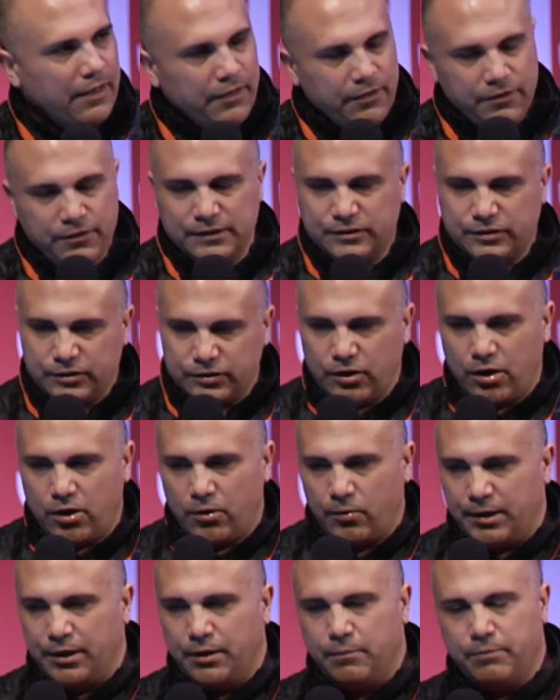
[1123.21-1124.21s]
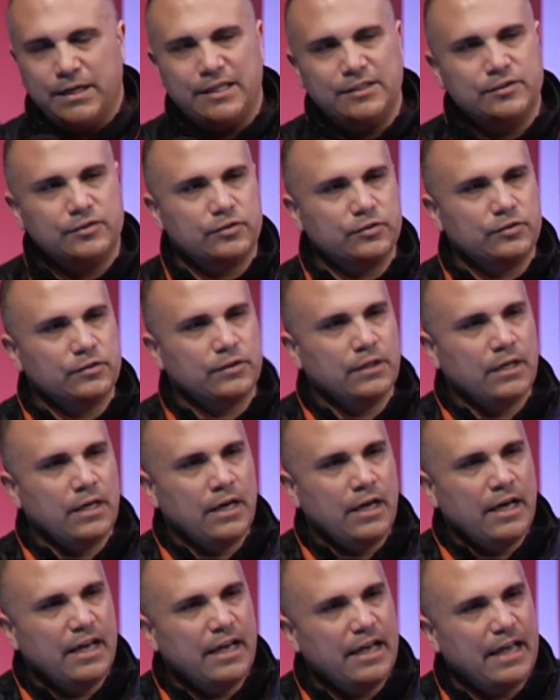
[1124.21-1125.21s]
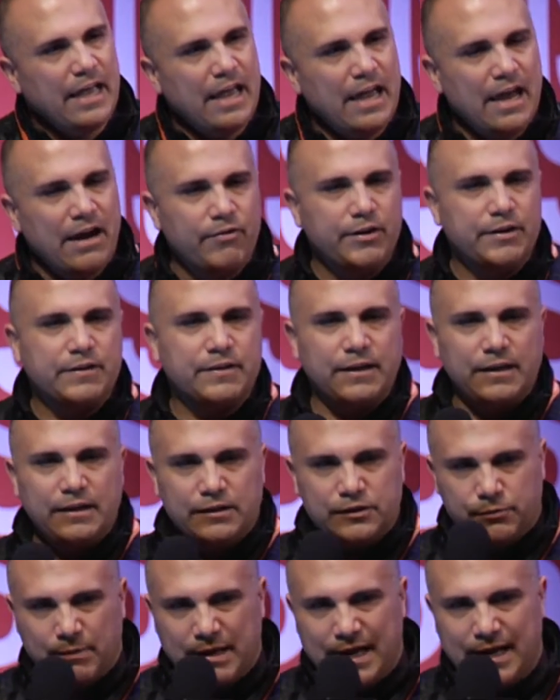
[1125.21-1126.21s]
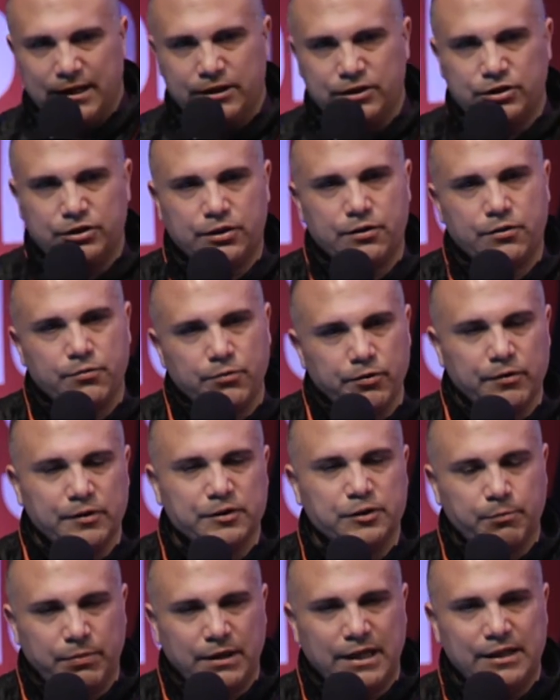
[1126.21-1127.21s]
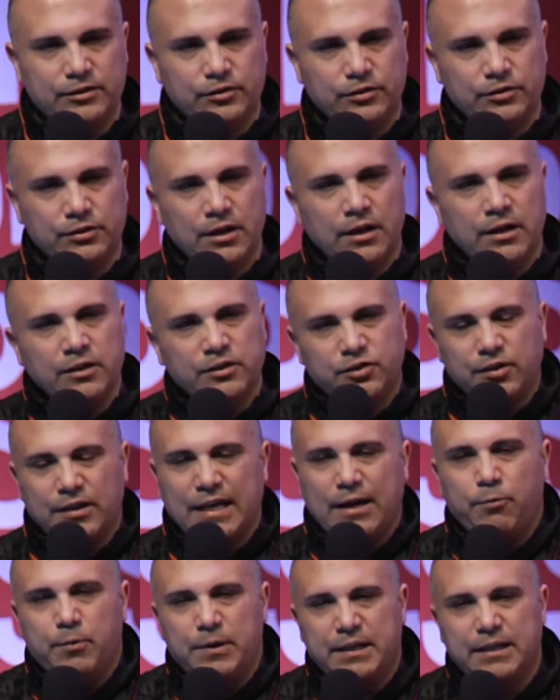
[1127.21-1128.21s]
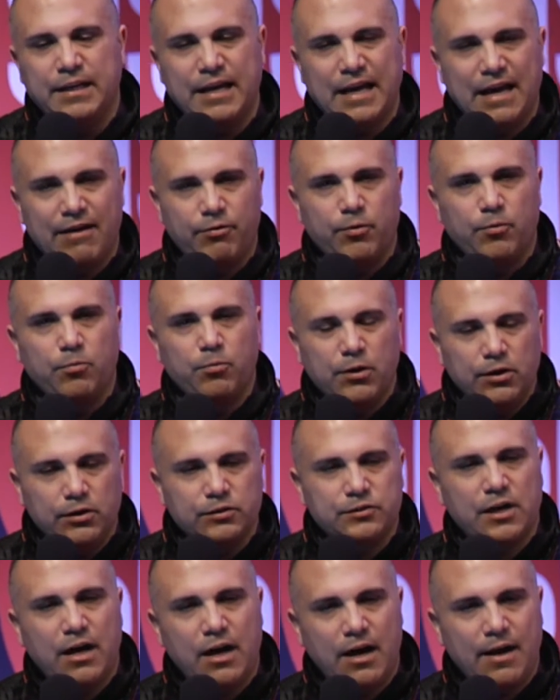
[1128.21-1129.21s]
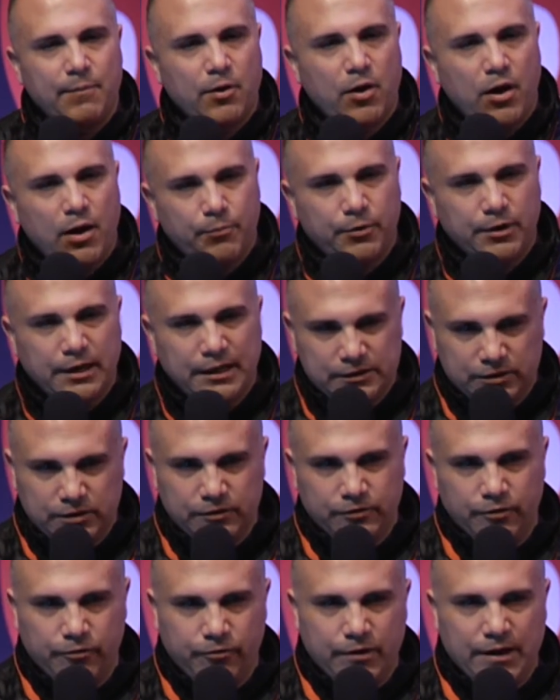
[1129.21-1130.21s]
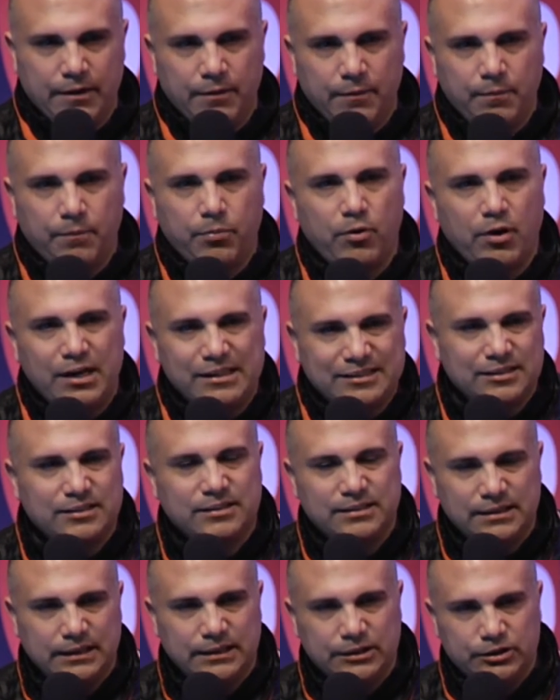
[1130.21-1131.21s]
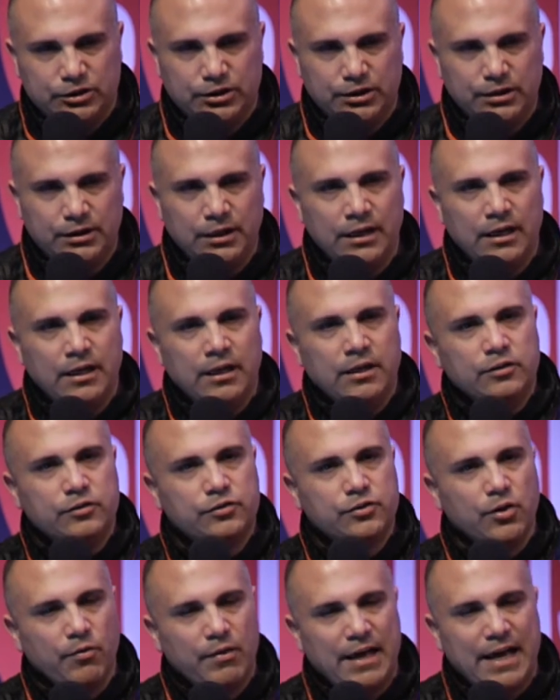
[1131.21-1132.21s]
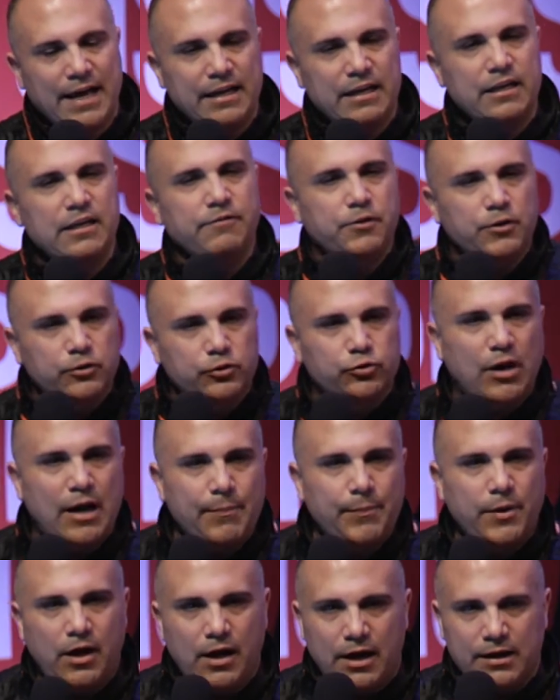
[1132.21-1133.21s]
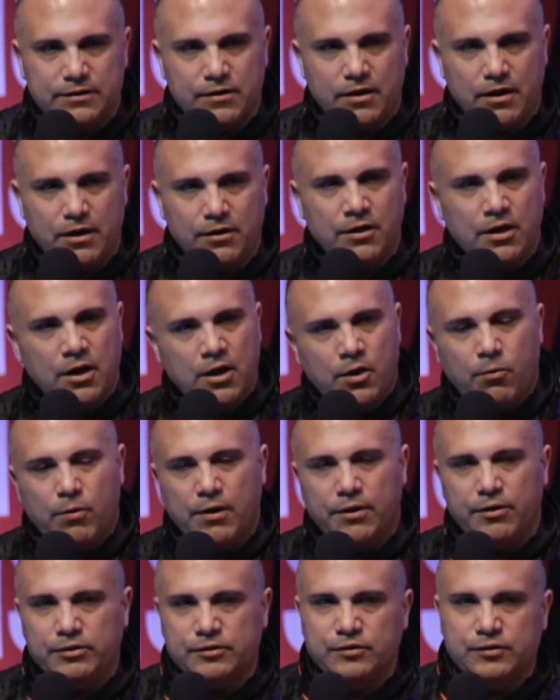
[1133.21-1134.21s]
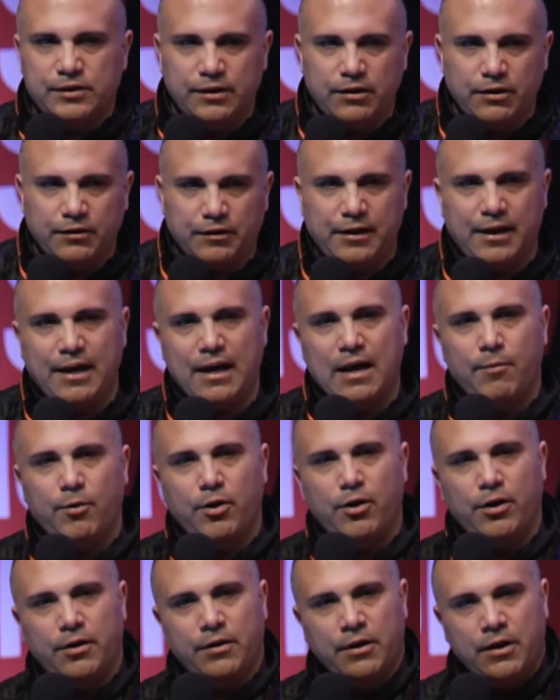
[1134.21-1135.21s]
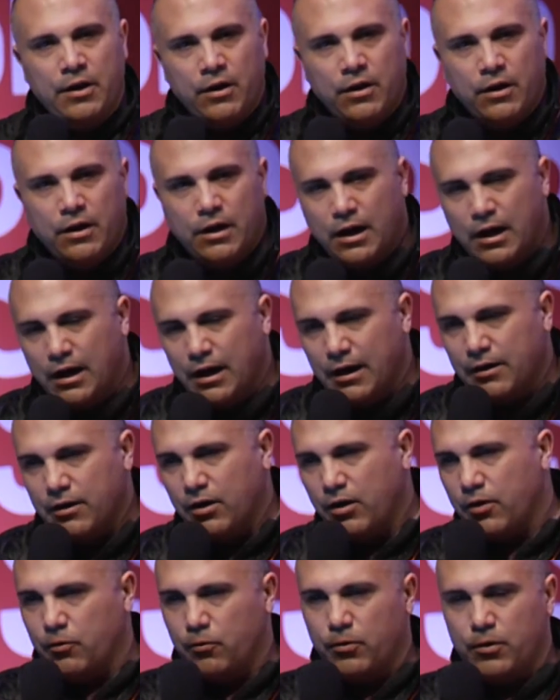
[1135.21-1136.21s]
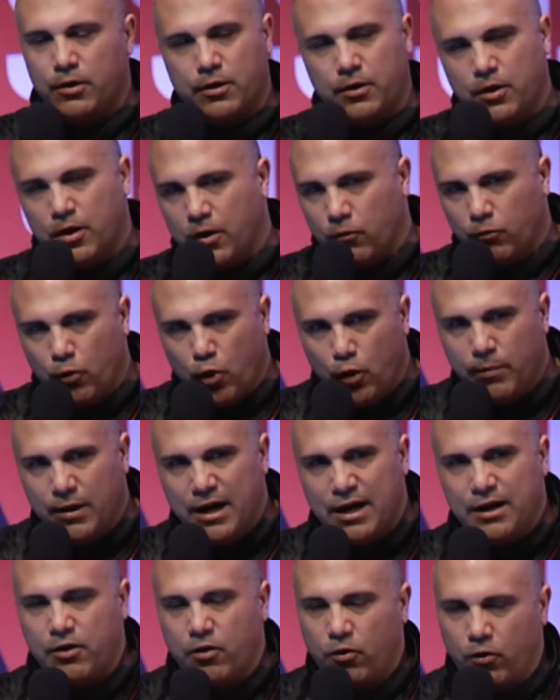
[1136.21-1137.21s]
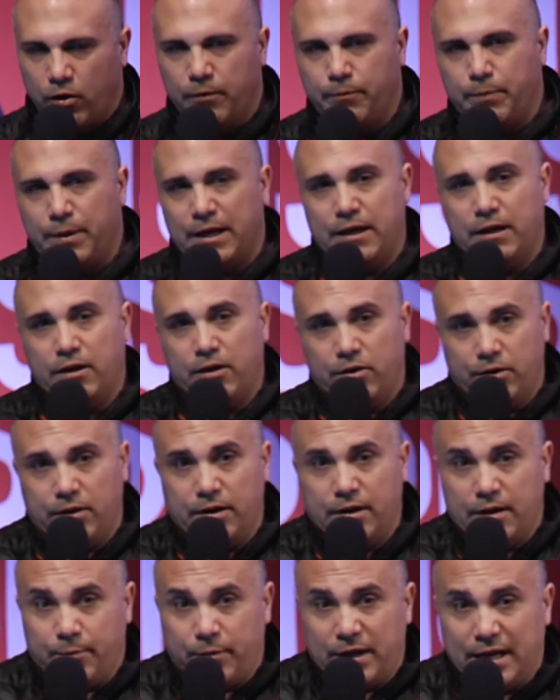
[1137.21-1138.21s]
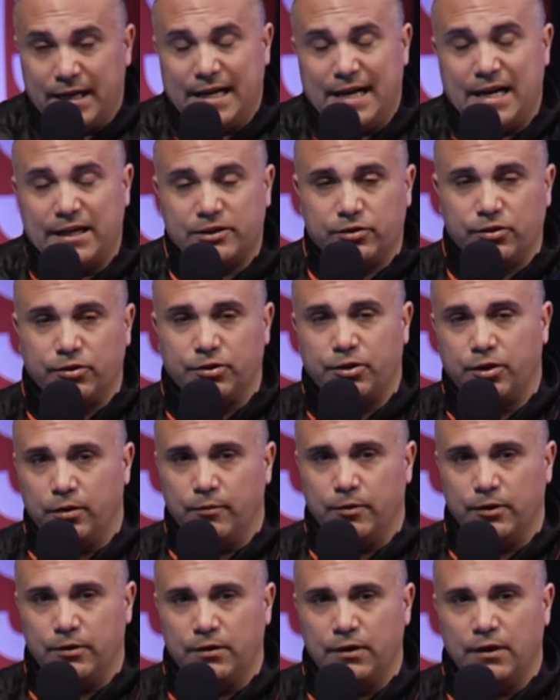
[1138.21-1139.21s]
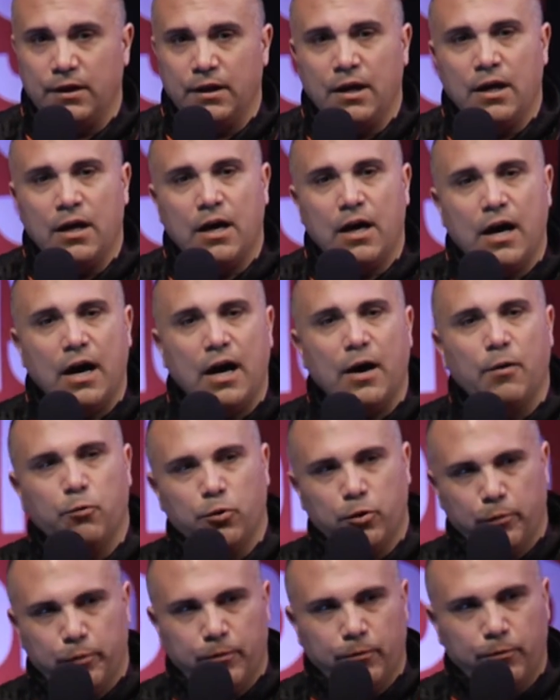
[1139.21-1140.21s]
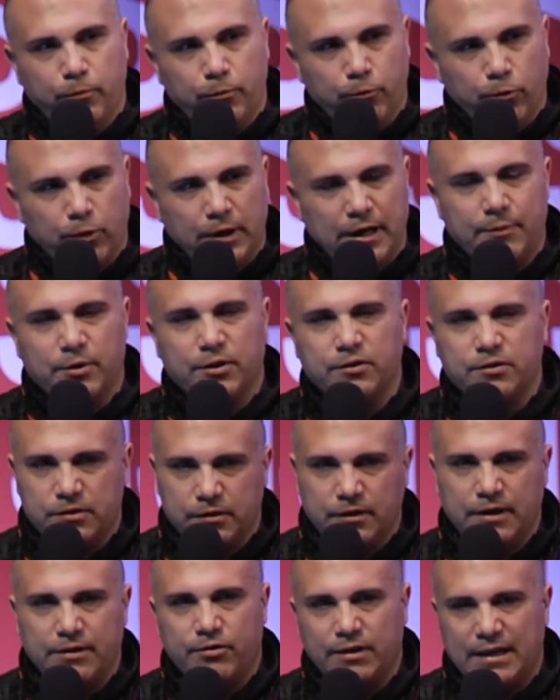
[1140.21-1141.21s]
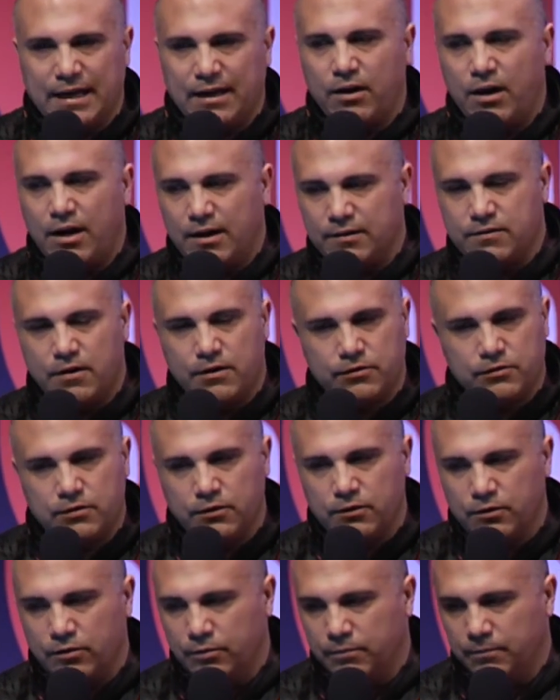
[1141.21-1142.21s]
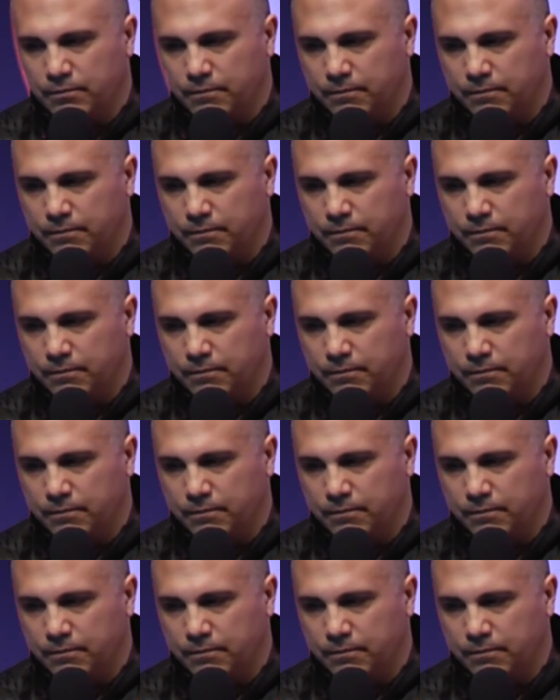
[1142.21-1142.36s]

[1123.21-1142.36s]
This is our arena bus. Everything is managed through this bus so that we can have a real-time comprehensive event processing engine so that if you drop a hot dog, whether it's seen on camera, a robot, or by an actual human, we're able to deliver that hot dog to you.